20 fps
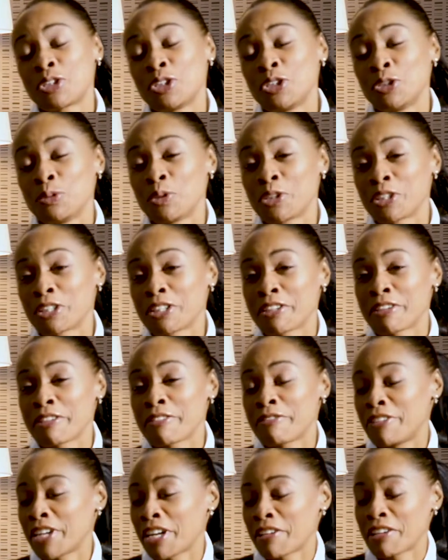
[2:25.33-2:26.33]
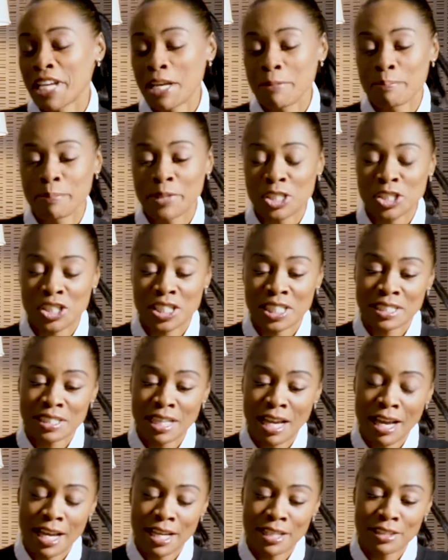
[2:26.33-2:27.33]
you were very ambitious,
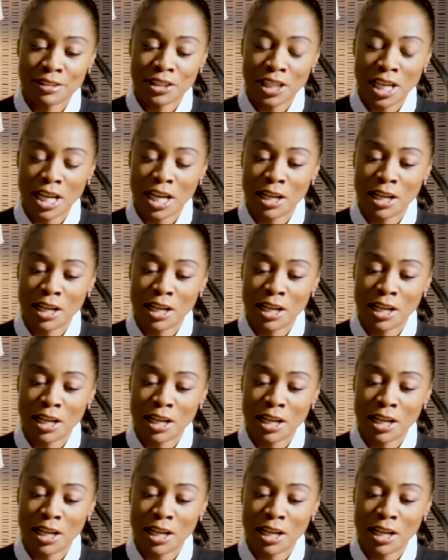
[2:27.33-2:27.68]
and